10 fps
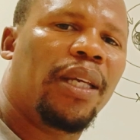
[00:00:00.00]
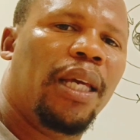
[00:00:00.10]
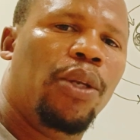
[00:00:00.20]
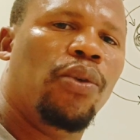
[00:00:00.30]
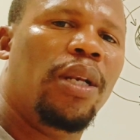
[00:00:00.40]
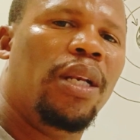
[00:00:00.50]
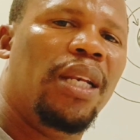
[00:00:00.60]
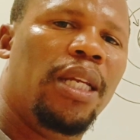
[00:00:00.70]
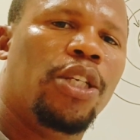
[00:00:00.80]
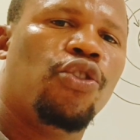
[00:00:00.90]
it will
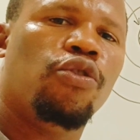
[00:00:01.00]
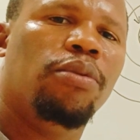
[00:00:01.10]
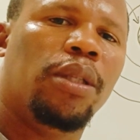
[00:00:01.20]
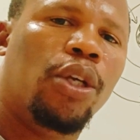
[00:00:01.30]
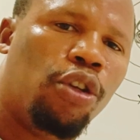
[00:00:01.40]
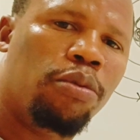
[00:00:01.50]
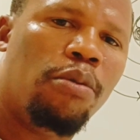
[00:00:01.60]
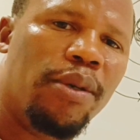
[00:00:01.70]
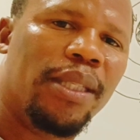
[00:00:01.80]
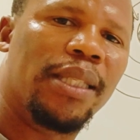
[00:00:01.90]
lead to
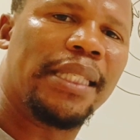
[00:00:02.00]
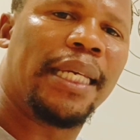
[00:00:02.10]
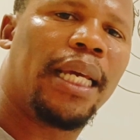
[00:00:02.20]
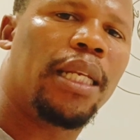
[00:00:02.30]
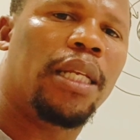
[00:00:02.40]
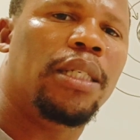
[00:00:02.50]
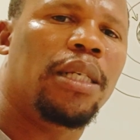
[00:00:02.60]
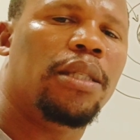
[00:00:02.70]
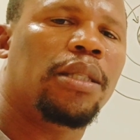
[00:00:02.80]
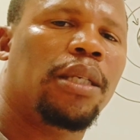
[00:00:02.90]

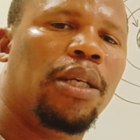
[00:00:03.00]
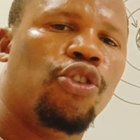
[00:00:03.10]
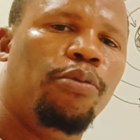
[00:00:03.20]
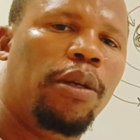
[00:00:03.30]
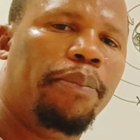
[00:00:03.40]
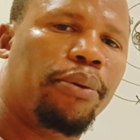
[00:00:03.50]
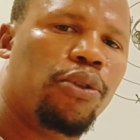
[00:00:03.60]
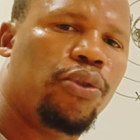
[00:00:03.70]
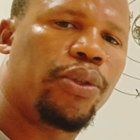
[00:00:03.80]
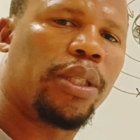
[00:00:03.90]
energy it will be
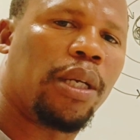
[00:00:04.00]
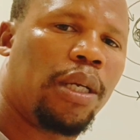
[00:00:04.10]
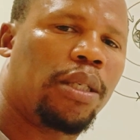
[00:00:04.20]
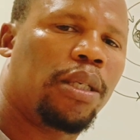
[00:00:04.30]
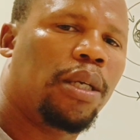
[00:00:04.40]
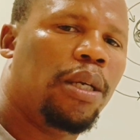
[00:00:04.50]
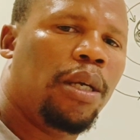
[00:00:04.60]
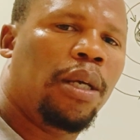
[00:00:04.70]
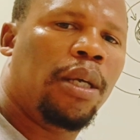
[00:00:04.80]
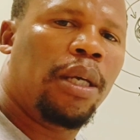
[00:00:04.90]
produced, right?
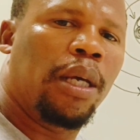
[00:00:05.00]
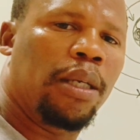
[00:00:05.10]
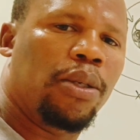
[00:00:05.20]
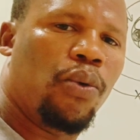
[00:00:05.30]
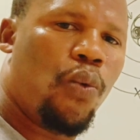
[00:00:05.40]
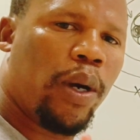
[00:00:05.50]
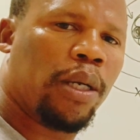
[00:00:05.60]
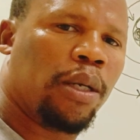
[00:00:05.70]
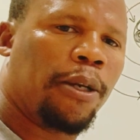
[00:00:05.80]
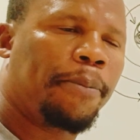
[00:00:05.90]
And
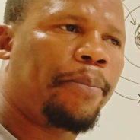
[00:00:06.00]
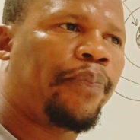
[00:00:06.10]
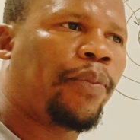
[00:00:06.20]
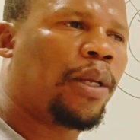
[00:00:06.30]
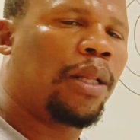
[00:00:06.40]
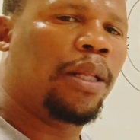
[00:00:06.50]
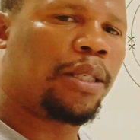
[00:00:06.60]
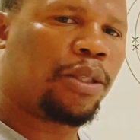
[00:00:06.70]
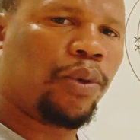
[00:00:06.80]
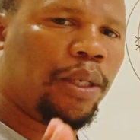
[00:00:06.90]
this
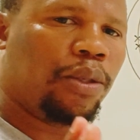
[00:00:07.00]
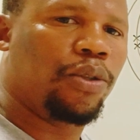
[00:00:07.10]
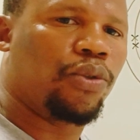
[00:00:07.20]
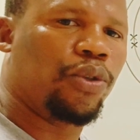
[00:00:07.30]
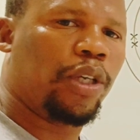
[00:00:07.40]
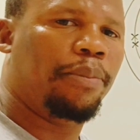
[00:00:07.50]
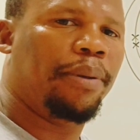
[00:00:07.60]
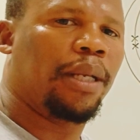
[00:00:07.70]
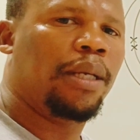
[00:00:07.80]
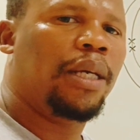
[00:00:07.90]
is what is going to
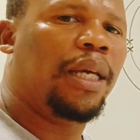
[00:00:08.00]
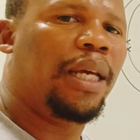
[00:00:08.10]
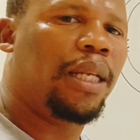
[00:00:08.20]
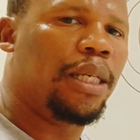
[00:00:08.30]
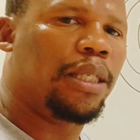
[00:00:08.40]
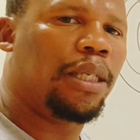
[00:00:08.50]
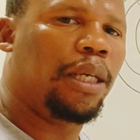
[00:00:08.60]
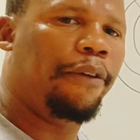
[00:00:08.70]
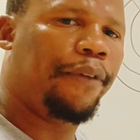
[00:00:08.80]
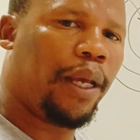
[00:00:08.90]
happen.
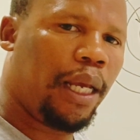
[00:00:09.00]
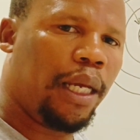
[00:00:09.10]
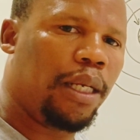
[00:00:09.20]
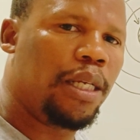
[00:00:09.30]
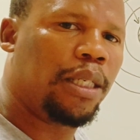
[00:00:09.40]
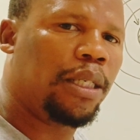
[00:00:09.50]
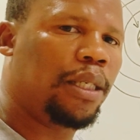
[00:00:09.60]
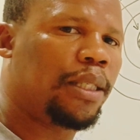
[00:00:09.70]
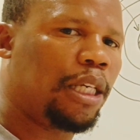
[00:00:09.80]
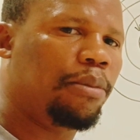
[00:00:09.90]
If energy
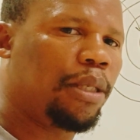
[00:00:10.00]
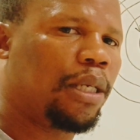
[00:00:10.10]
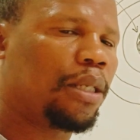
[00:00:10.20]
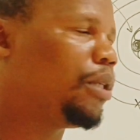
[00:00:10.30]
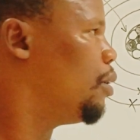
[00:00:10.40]
is emitted